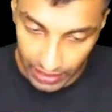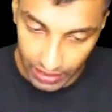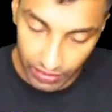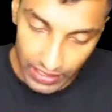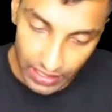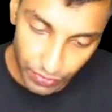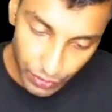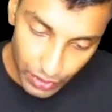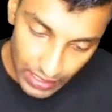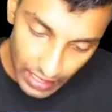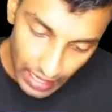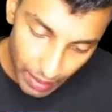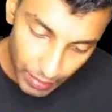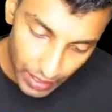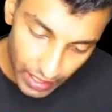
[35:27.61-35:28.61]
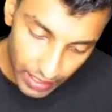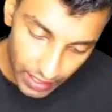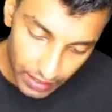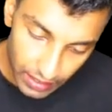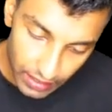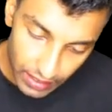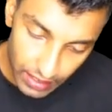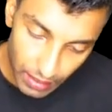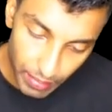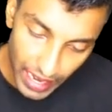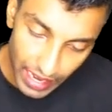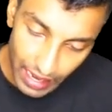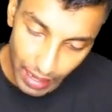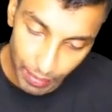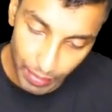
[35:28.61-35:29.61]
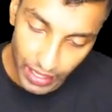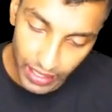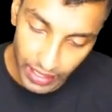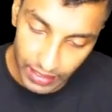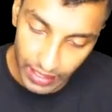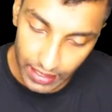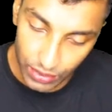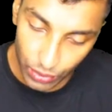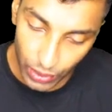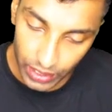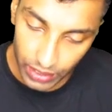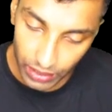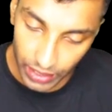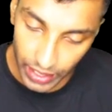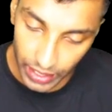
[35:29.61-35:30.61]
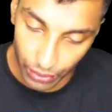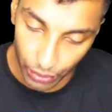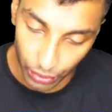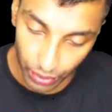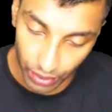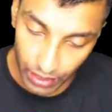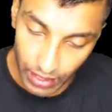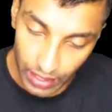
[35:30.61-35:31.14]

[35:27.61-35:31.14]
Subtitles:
Otherwise, if you see liability, this is the main liability, that is only 30 crore.